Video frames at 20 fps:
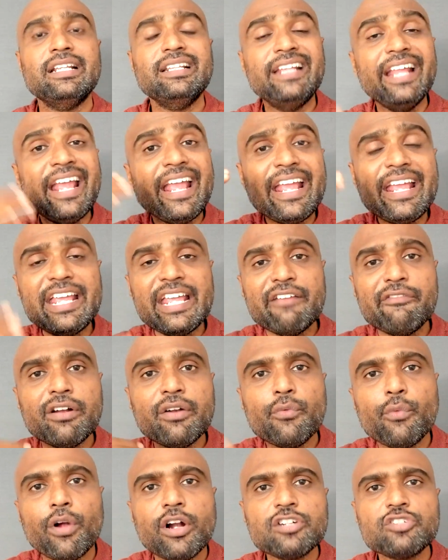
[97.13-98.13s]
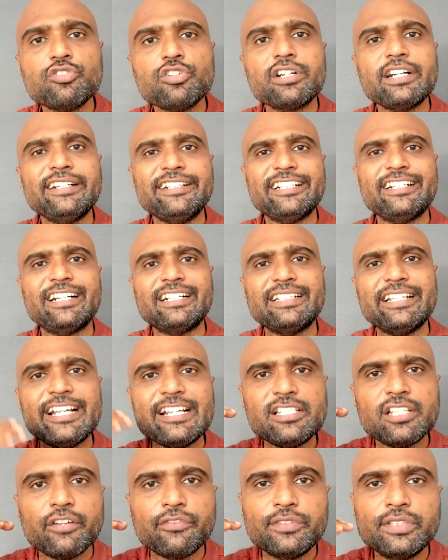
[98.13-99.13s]
they even want to retire at the
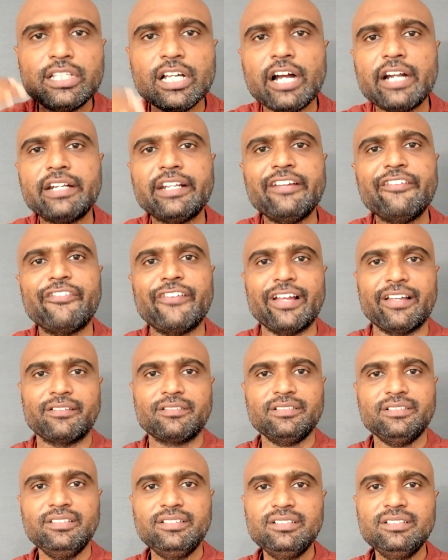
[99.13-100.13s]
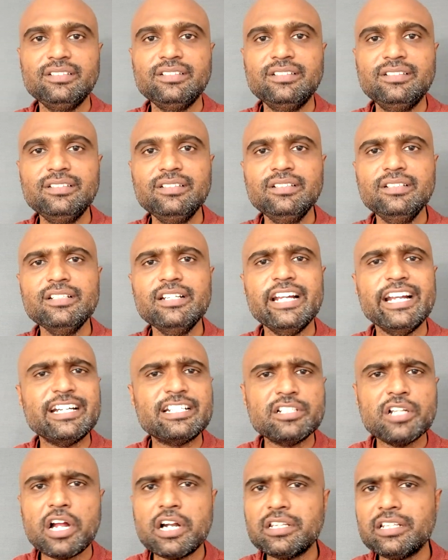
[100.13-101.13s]
age of 35.
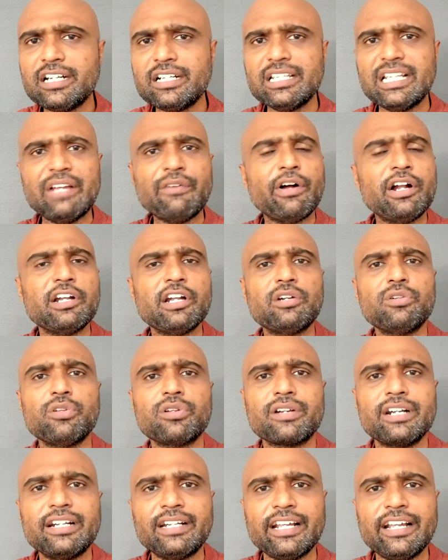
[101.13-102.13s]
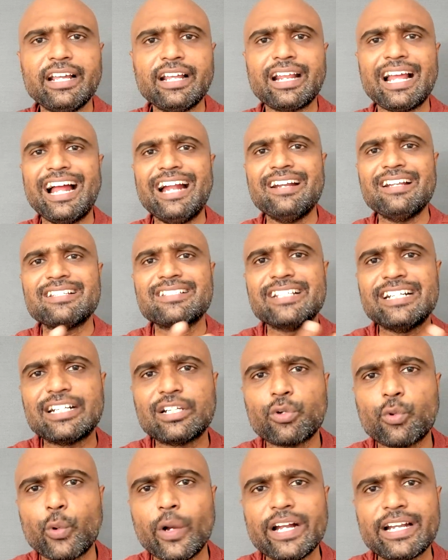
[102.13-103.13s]
It's not that they wanted to retire and sit
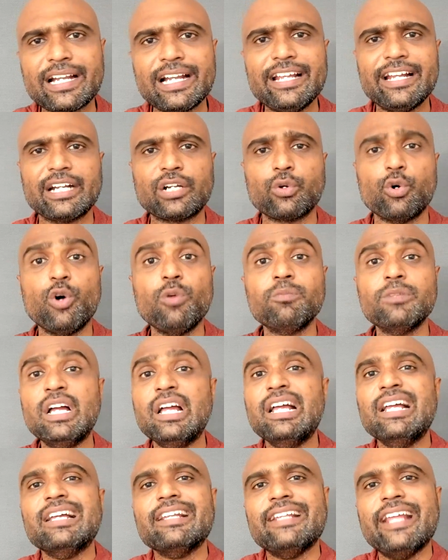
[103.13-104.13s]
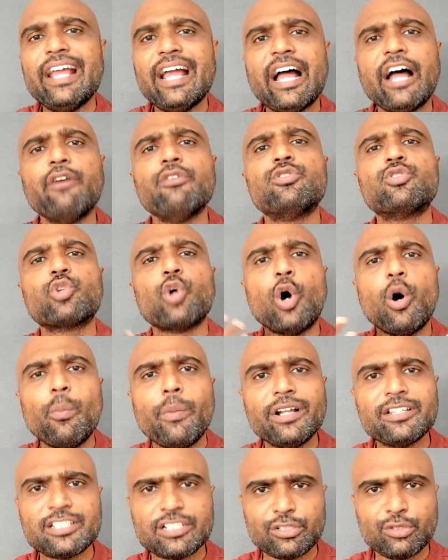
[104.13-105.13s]
quietly at home. They have so
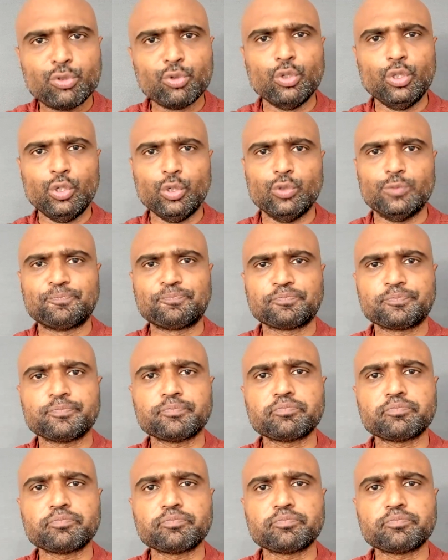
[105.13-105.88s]
much to do,